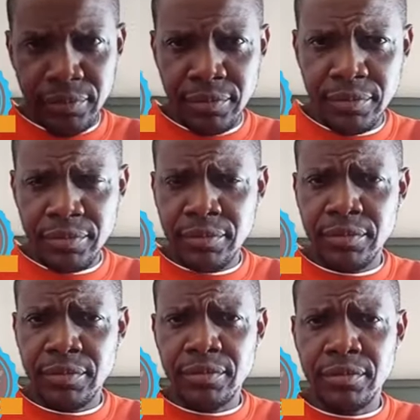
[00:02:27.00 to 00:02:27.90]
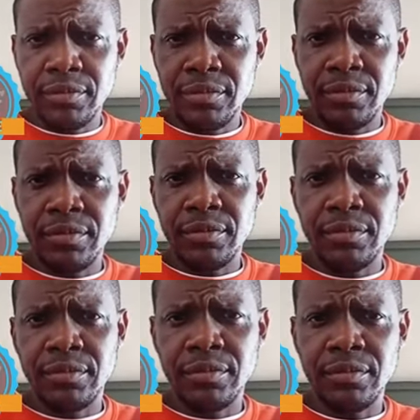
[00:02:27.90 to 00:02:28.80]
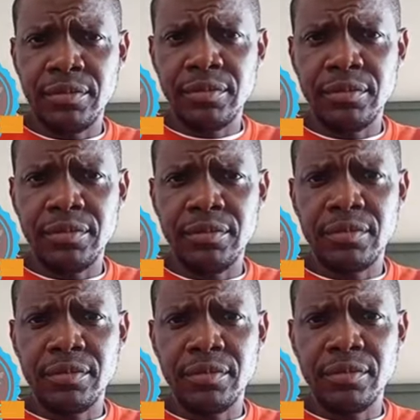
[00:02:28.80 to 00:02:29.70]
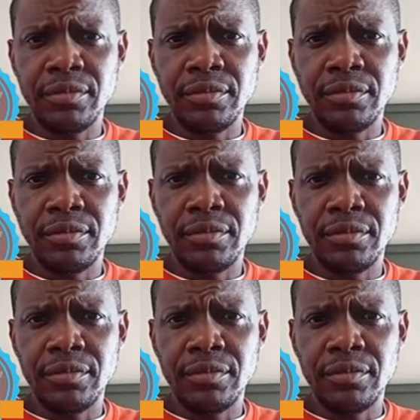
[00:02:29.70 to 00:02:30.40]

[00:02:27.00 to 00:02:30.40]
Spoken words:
No words are spoken by the person on screen.